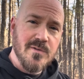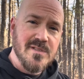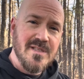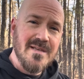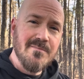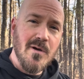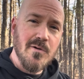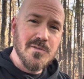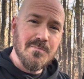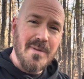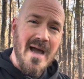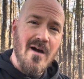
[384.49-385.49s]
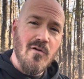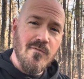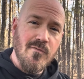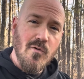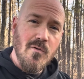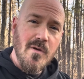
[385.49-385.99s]
as the most
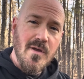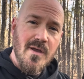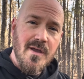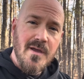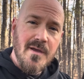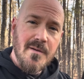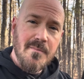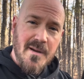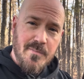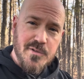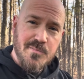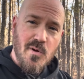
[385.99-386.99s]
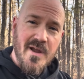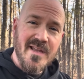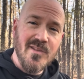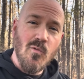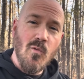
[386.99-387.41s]
powerful pepper spray in the